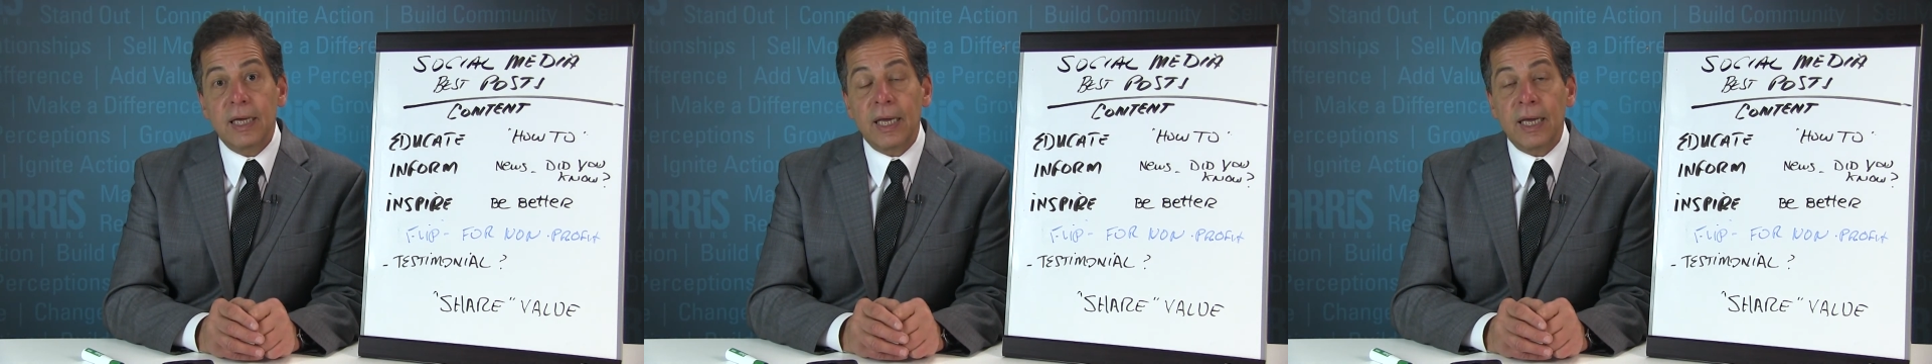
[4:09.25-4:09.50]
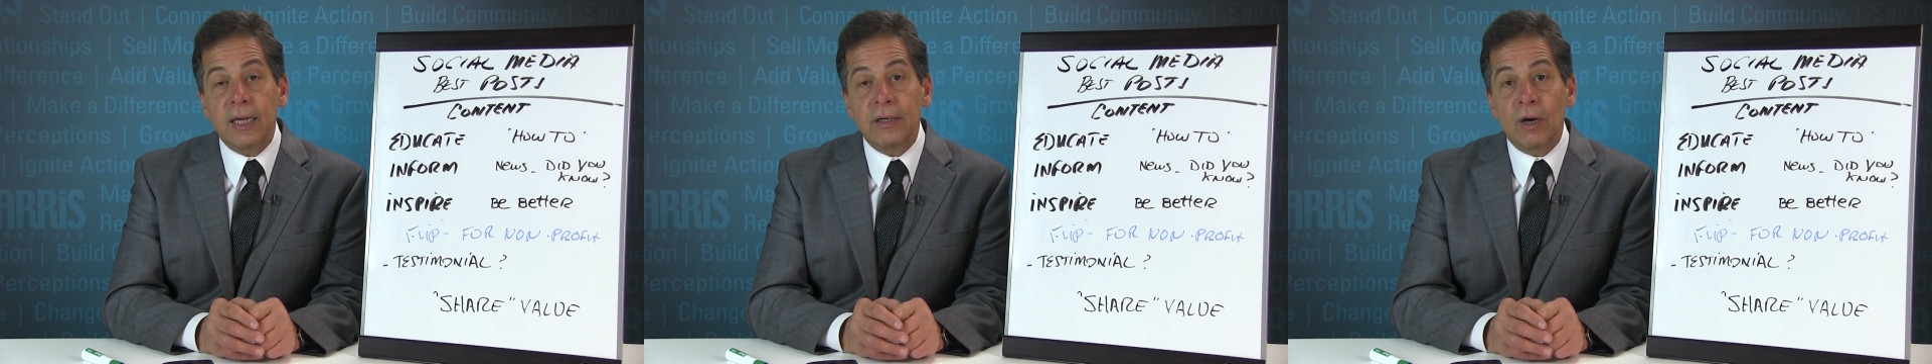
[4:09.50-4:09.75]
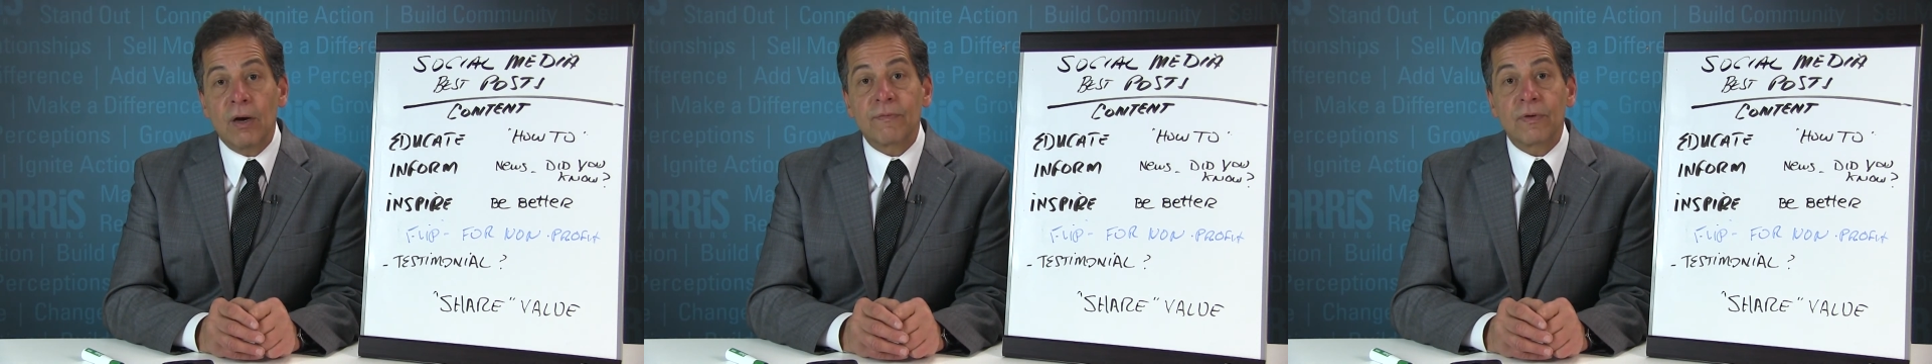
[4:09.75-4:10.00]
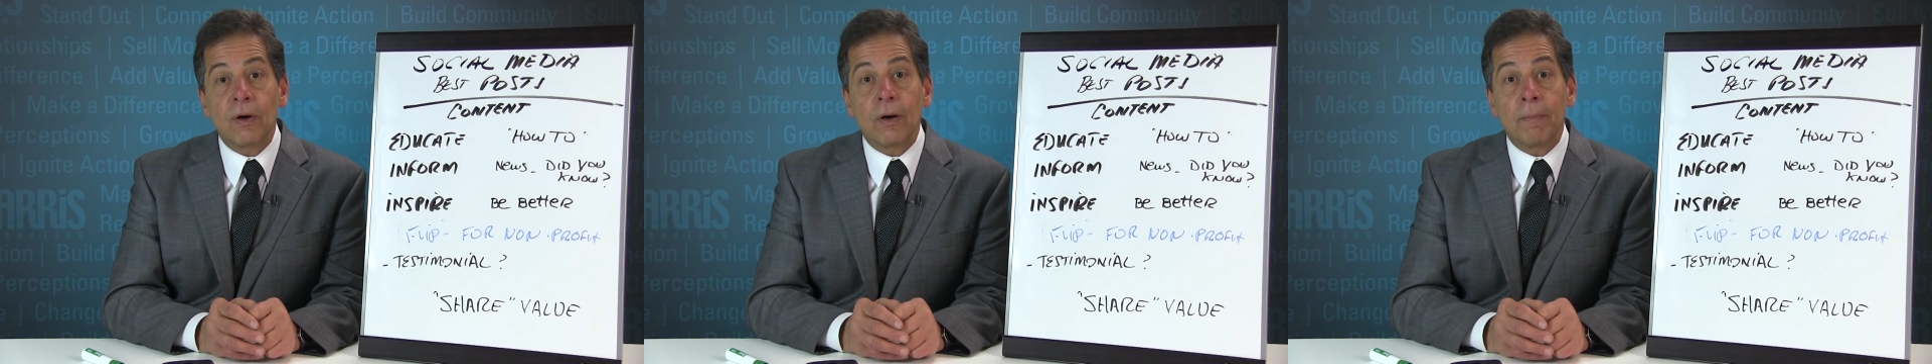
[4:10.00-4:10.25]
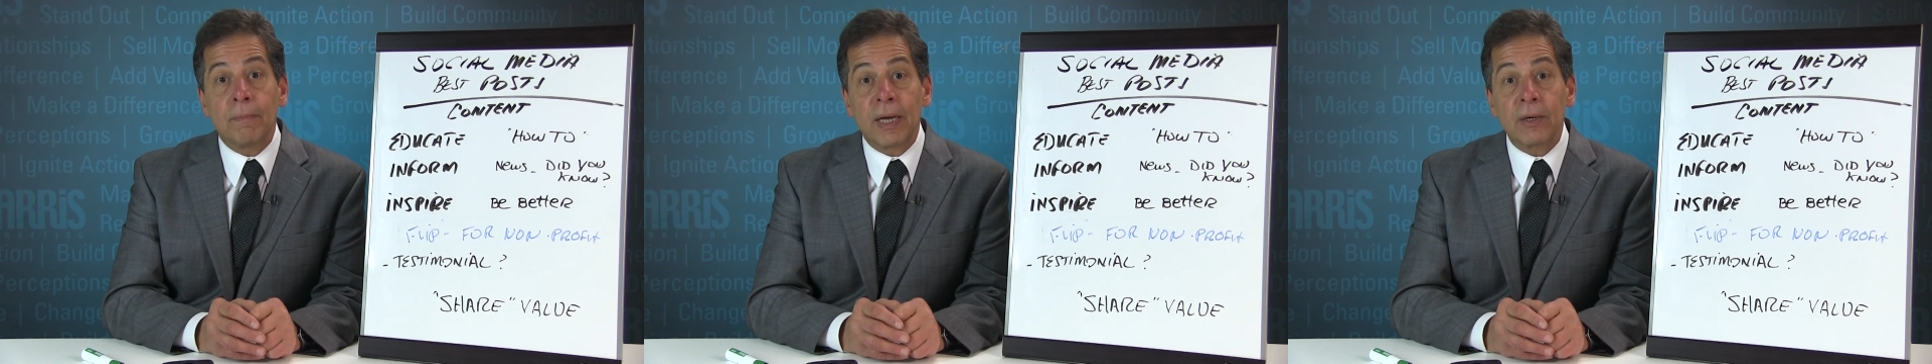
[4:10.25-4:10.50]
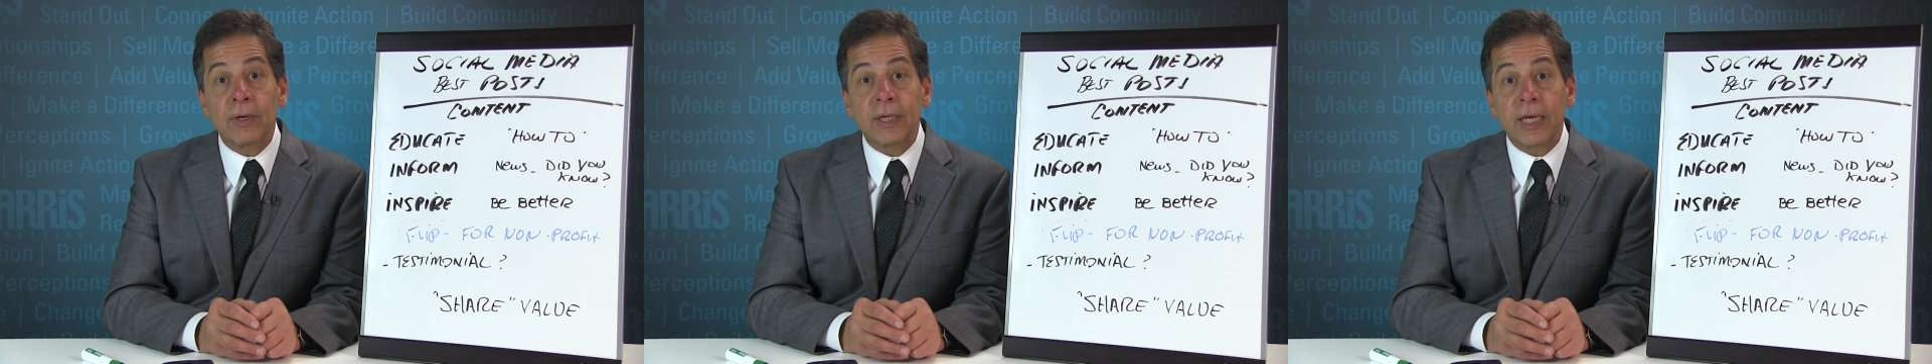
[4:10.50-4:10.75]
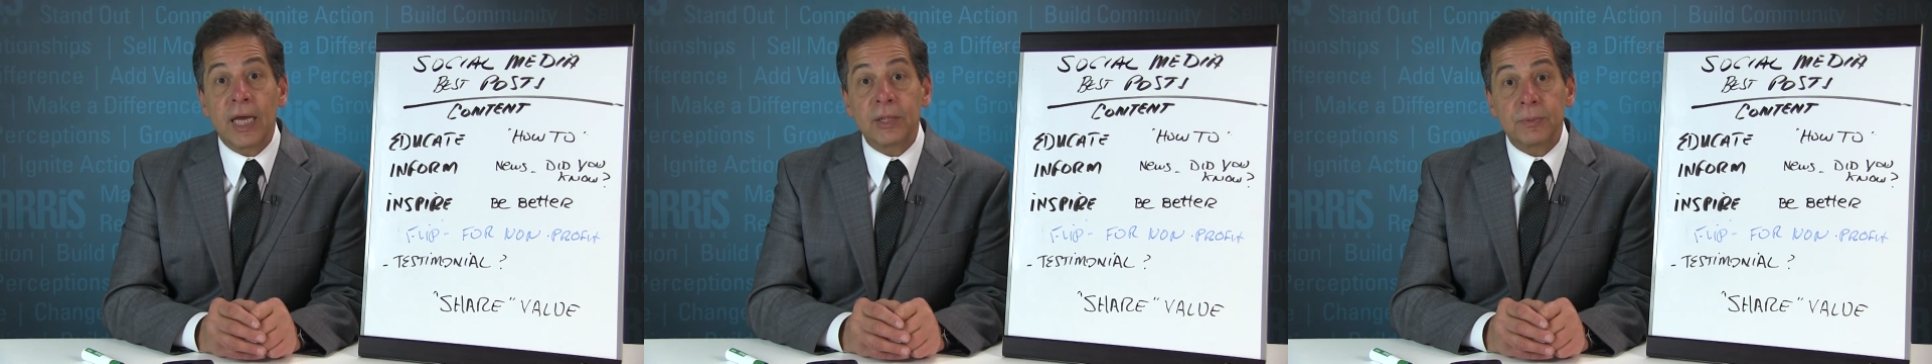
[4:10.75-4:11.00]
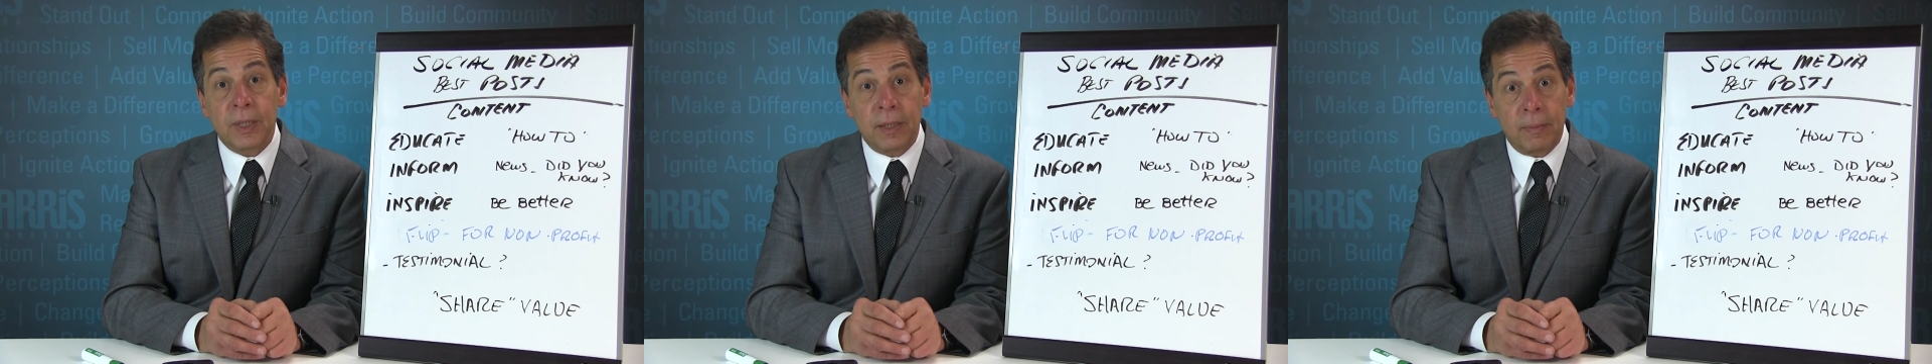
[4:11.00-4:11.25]
and overall a better
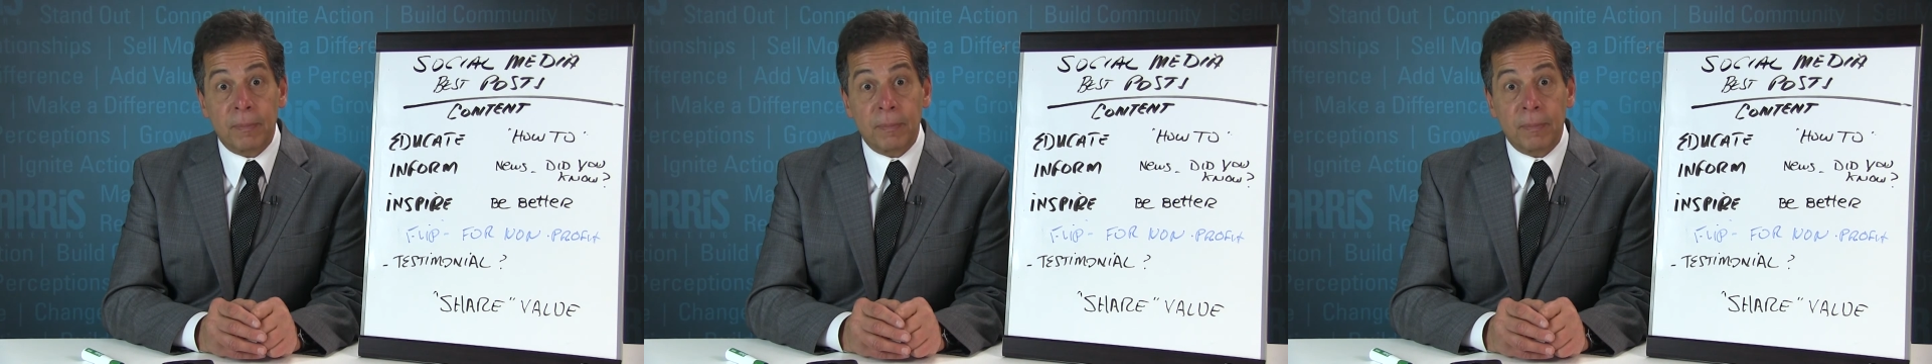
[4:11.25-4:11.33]
engagement and